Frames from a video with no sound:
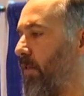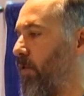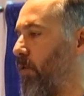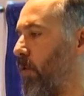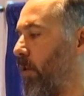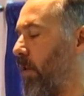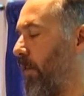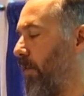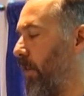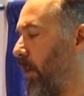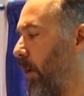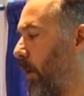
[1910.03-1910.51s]

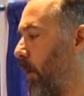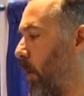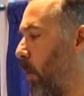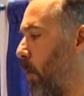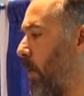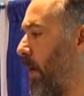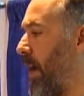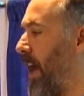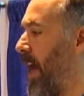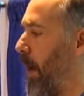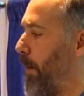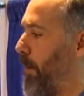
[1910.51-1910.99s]
sort of the
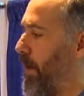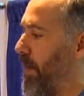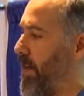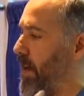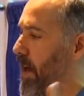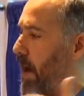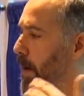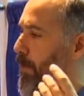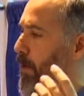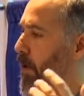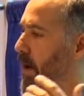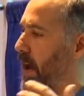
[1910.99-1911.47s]
lower helm and
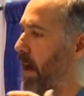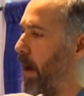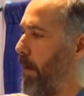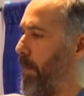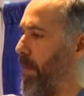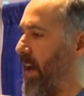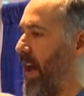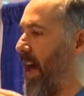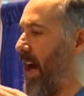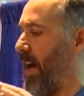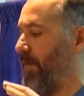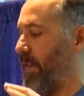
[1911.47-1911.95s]
the upper helm,
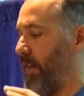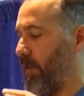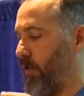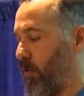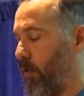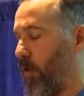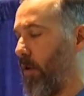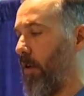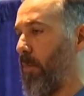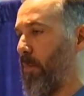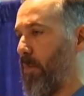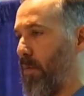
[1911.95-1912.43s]
they have this
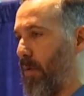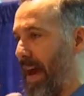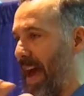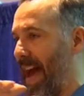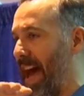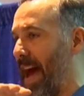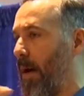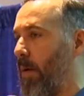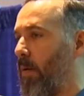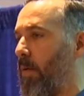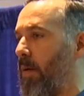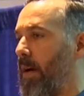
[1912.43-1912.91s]
sort of
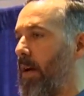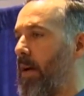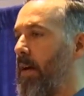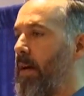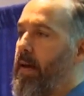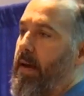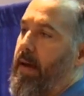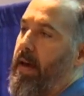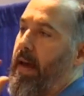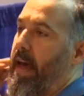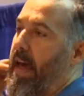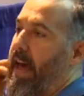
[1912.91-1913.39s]
brow,
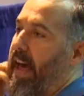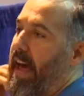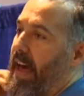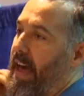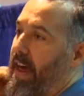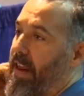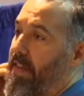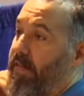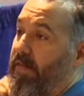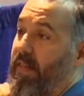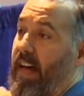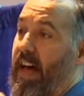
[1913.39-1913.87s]

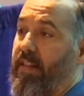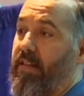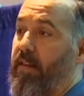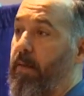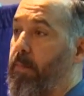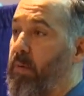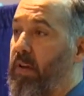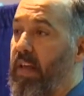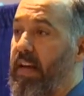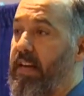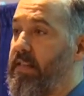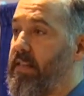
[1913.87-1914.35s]
and that's
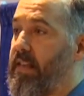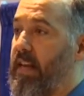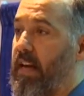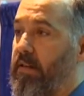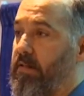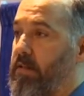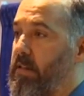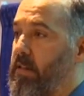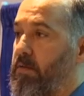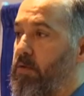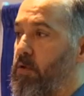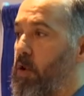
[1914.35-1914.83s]
a place
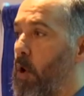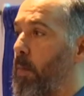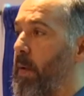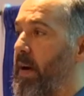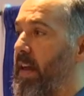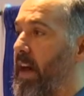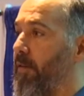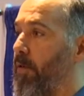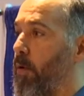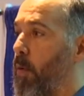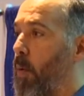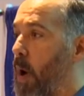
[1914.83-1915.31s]
that
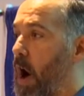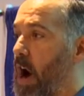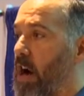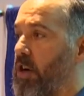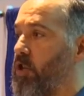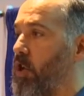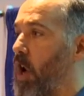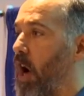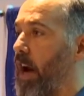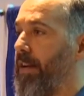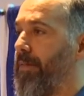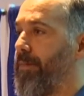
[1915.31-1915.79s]
nobody ever
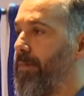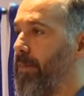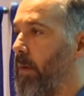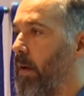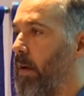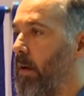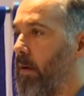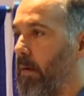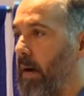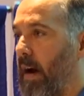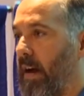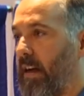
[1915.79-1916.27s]
walks on,
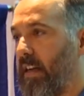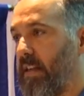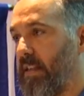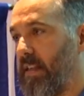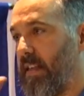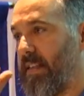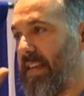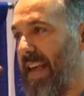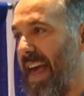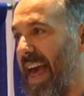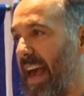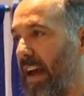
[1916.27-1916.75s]
right? Because
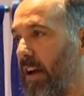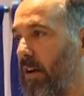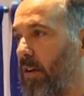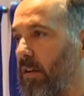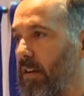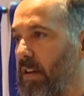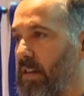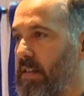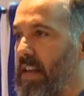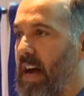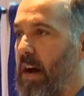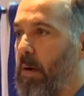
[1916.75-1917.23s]
it's
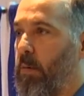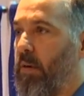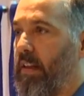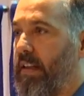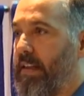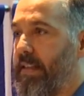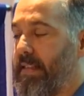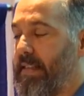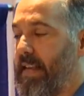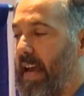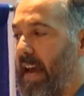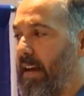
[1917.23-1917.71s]
angled, it's not
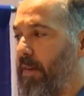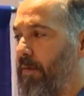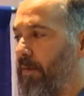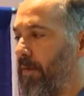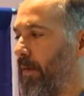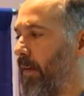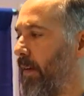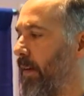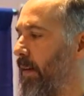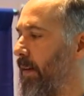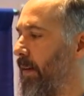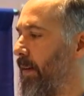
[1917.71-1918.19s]
really
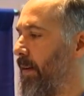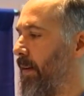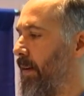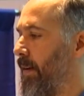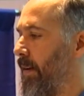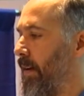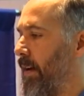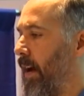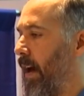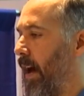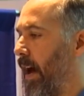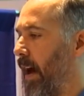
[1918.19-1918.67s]
safe.
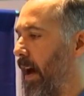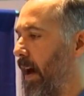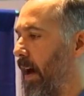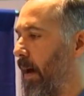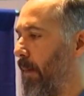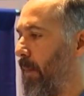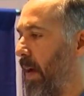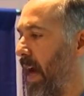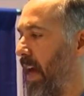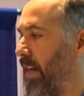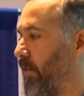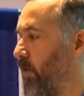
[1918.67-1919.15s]

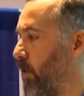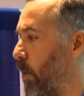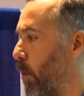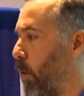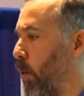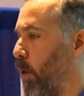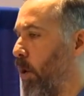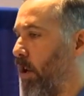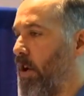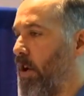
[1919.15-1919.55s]
And so we're